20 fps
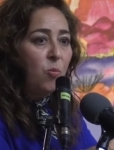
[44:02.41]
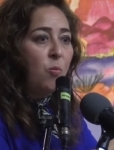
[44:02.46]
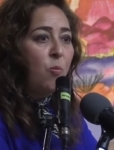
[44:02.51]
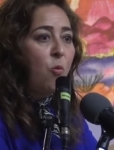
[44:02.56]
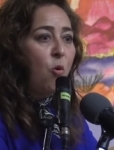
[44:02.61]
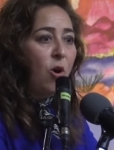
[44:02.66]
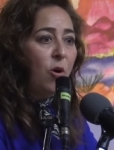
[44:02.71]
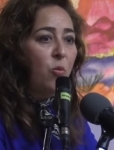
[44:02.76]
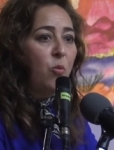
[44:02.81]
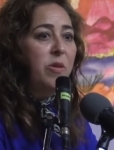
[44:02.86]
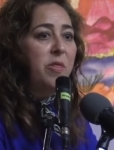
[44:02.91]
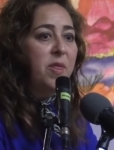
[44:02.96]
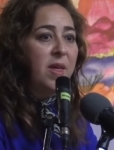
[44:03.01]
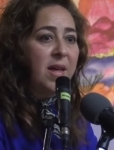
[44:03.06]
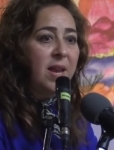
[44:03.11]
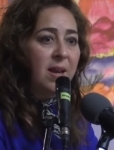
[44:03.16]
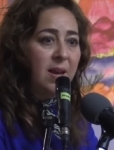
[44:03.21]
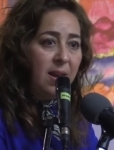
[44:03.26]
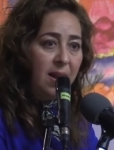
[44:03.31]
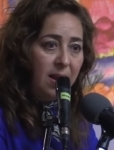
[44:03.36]
more
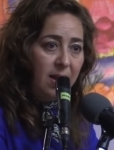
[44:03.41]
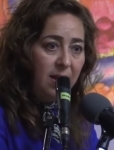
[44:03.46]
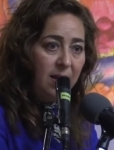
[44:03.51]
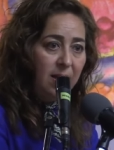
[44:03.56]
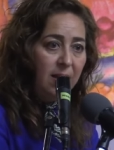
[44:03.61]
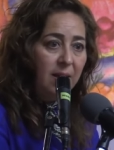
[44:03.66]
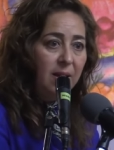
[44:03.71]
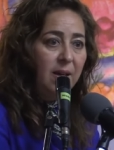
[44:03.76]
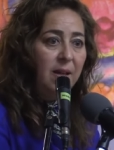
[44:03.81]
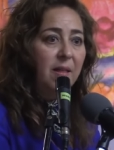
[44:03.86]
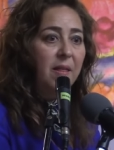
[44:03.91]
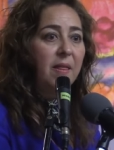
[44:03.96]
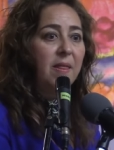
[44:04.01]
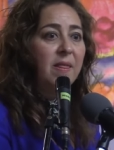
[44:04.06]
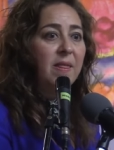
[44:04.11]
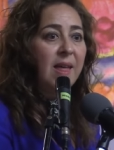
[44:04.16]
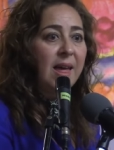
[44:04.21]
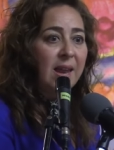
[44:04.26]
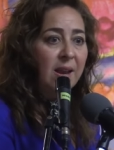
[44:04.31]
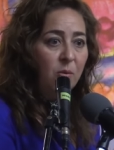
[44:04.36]
within
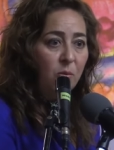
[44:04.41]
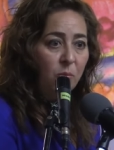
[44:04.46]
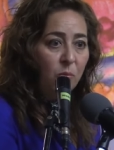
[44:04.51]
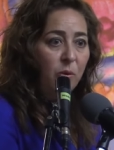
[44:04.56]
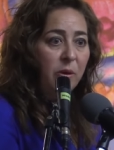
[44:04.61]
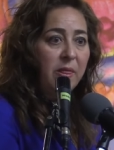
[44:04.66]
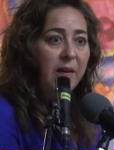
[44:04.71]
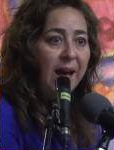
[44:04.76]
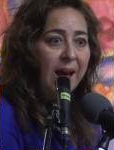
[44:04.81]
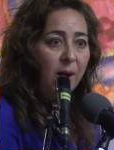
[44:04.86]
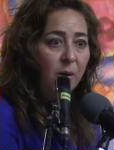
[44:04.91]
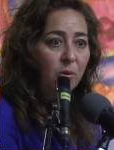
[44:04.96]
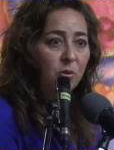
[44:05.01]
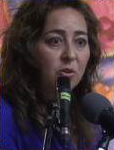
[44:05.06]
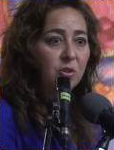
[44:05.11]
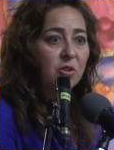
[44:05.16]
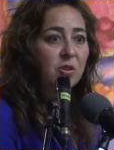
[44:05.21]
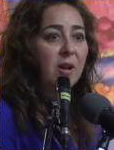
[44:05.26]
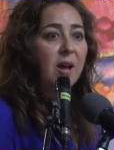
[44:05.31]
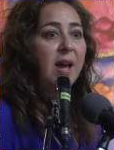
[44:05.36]
than
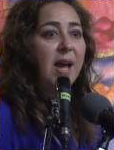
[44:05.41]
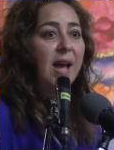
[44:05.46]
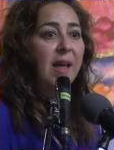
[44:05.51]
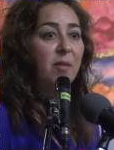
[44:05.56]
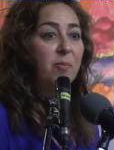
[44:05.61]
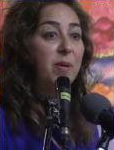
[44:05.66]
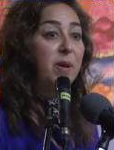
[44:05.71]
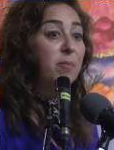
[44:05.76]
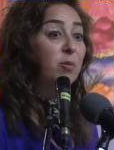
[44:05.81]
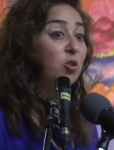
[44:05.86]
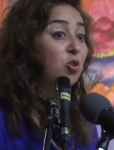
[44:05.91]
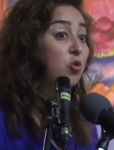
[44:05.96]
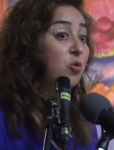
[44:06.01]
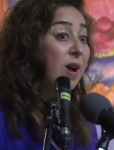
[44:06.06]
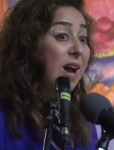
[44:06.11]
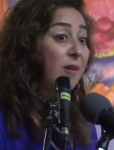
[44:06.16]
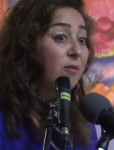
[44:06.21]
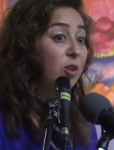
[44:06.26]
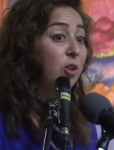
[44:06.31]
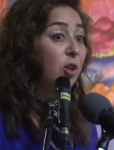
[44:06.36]
without, and people
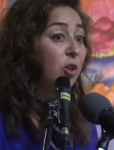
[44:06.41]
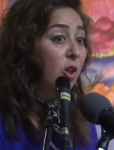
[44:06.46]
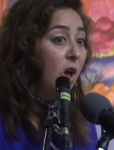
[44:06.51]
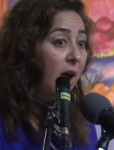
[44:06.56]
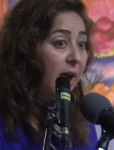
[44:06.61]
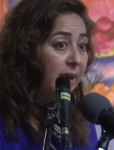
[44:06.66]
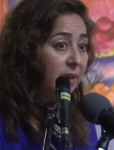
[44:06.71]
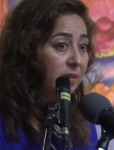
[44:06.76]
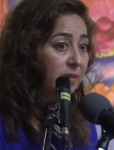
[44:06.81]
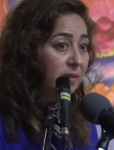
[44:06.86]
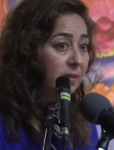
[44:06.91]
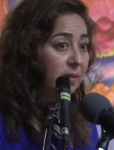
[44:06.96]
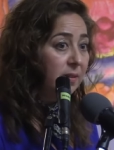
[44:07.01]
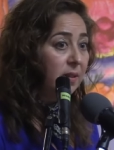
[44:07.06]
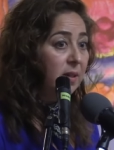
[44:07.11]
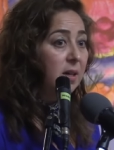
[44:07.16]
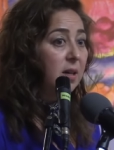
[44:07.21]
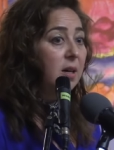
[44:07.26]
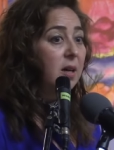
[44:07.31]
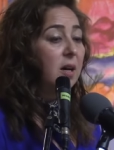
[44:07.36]
travel a lot
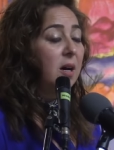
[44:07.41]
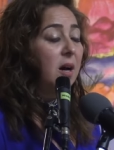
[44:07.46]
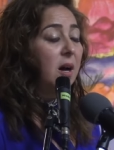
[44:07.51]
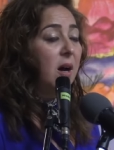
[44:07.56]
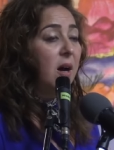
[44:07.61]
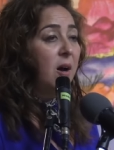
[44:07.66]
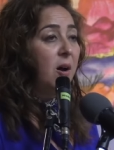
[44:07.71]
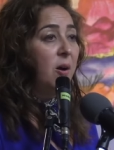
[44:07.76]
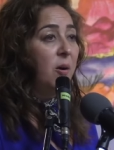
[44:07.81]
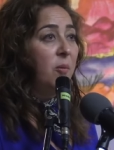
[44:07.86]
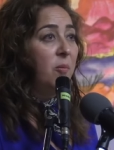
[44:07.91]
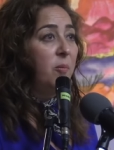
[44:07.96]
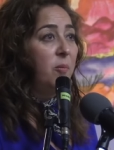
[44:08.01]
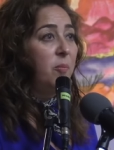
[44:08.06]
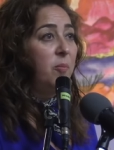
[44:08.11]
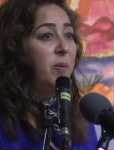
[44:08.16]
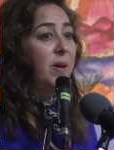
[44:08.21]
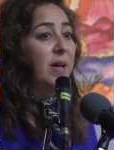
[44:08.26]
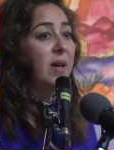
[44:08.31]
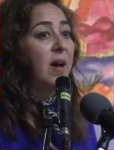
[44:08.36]

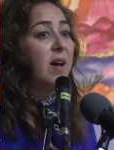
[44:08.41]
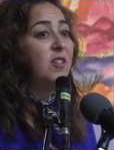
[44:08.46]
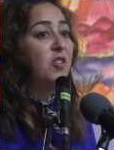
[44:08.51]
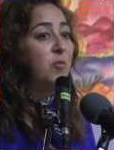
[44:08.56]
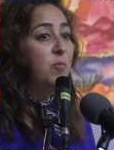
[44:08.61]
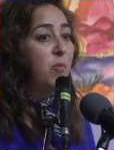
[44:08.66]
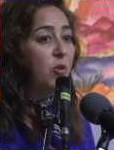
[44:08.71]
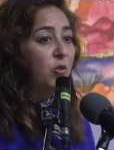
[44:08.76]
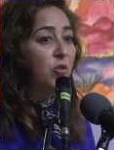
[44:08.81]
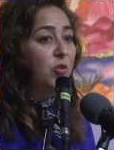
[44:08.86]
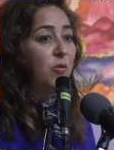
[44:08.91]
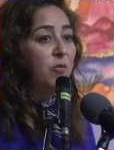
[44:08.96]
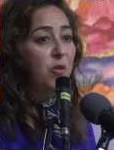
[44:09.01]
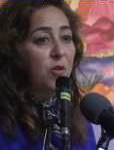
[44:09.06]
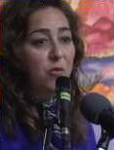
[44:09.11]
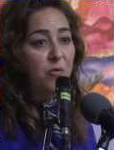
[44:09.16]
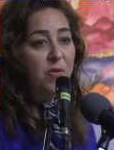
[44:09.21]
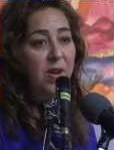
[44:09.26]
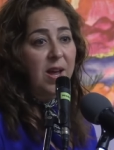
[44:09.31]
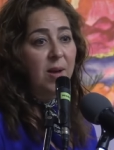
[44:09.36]
because most of their
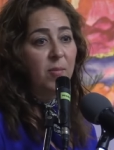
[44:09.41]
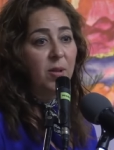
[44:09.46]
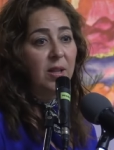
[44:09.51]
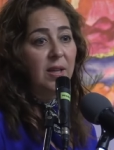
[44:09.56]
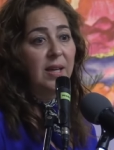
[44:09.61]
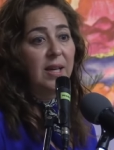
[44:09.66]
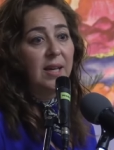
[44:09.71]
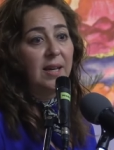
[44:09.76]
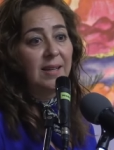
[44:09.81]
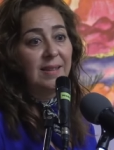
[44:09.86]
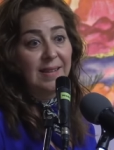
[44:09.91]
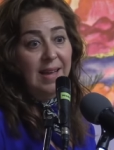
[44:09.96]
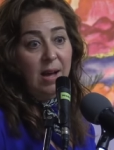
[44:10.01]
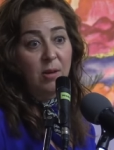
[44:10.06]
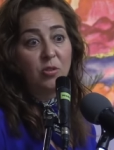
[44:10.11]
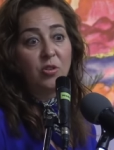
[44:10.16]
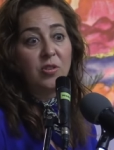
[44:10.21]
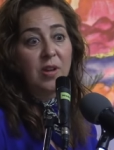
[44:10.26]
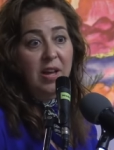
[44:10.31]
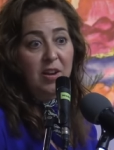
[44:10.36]
family is
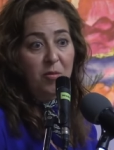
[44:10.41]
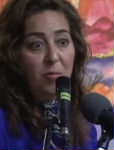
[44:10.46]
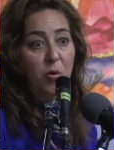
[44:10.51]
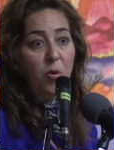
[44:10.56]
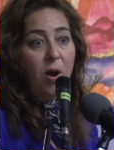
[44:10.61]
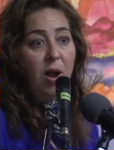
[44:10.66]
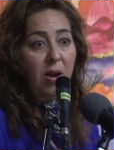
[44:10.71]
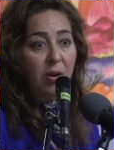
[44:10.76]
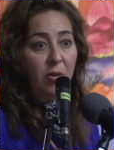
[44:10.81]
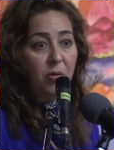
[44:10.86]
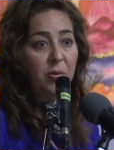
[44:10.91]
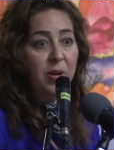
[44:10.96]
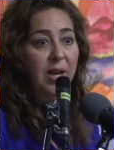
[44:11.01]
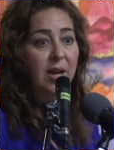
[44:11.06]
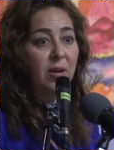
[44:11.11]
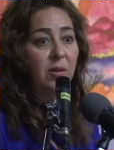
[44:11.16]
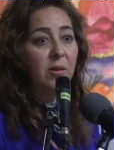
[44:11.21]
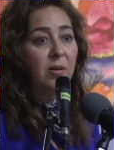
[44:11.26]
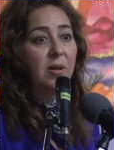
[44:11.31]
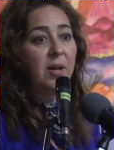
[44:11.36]
outside of Morocco
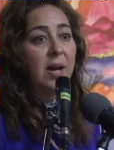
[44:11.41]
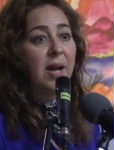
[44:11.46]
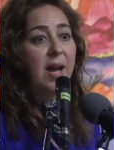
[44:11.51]
now,